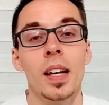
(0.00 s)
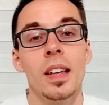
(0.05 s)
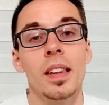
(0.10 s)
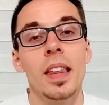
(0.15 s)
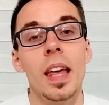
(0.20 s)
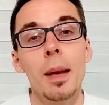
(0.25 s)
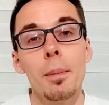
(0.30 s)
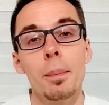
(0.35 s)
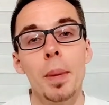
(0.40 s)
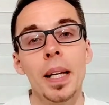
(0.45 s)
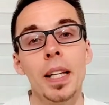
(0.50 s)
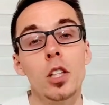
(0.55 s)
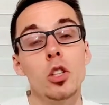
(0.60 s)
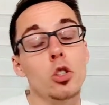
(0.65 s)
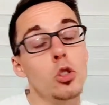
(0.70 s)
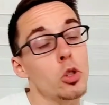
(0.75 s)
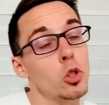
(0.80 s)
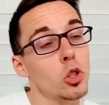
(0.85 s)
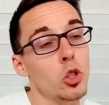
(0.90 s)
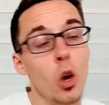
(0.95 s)
they
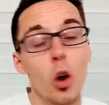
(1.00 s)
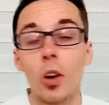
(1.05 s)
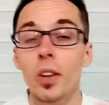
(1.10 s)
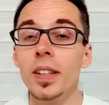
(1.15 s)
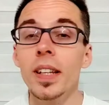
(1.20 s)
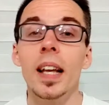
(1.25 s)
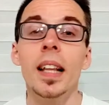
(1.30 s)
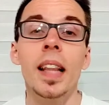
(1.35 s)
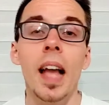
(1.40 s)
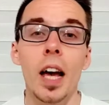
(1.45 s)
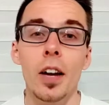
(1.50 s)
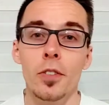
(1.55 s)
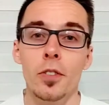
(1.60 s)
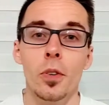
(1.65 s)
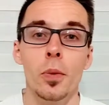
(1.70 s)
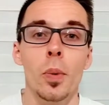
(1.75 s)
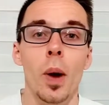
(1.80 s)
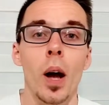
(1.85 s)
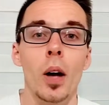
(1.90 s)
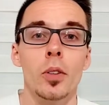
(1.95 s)
managed to turn their life
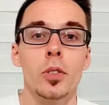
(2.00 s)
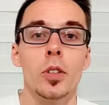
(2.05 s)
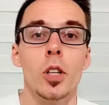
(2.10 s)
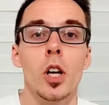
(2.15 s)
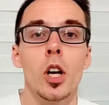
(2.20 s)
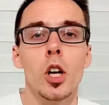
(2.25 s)
around,